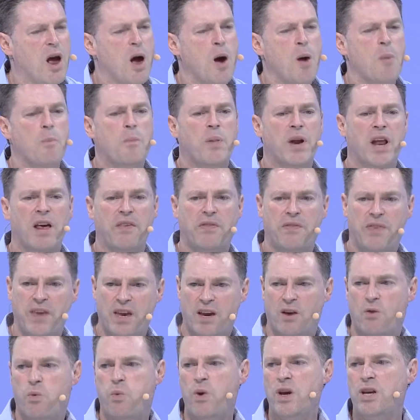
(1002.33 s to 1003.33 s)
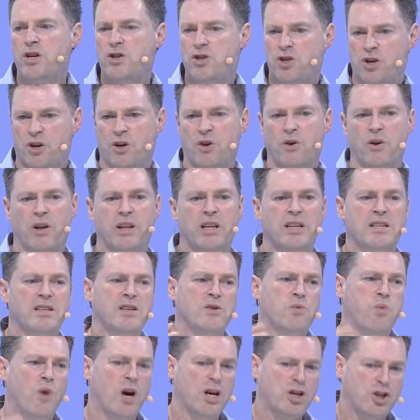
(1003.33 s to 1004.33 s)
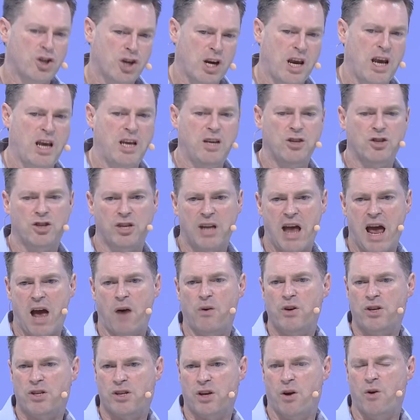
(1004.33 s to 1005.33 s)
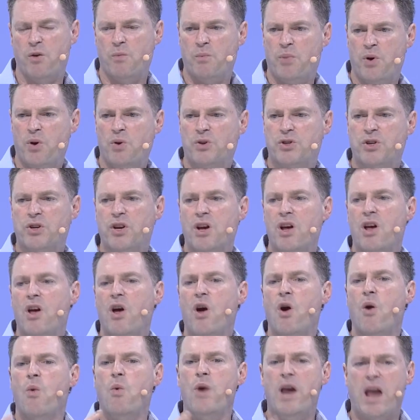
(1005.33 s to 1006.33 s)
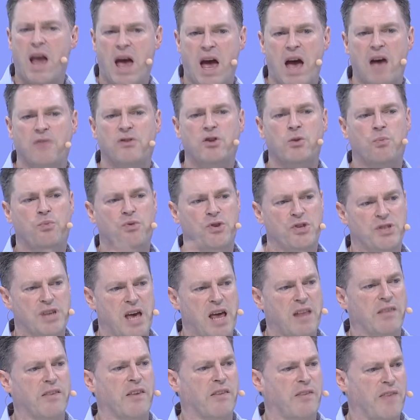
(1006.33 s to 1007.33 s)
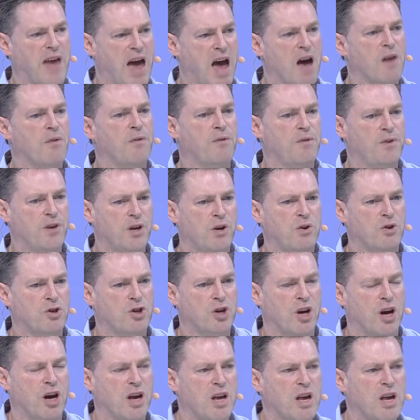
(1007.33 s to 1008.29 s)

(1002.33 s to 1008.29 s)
But I think we do, and this is why Change Now is so important. We have to present that future.